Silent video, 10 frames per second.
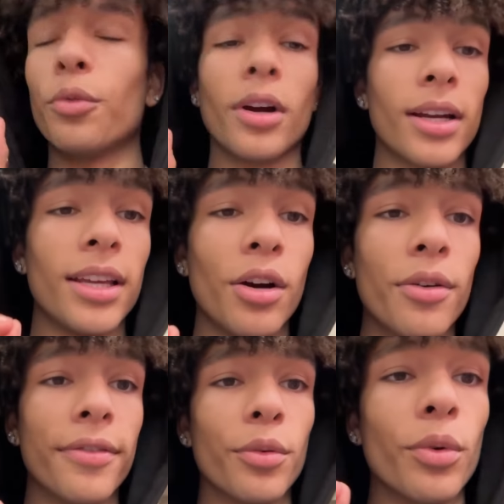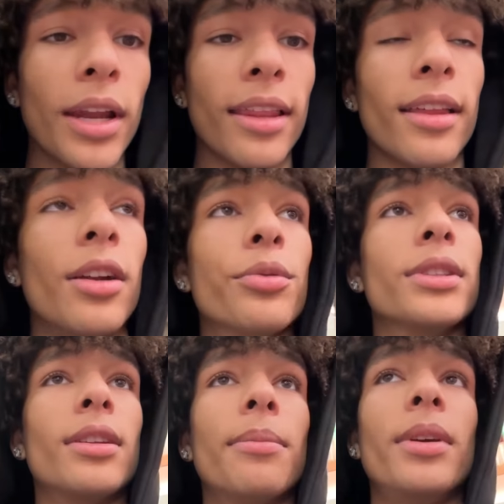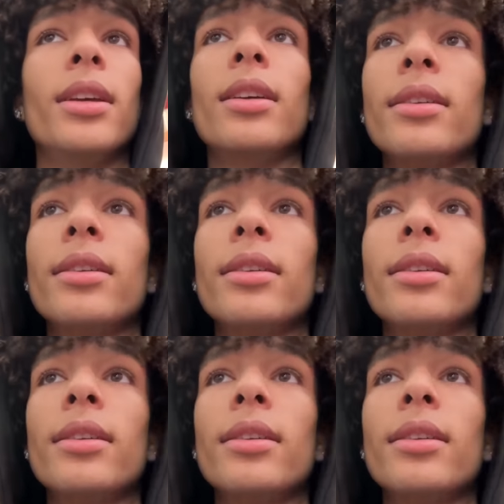We're already over what I thought it was gonna be.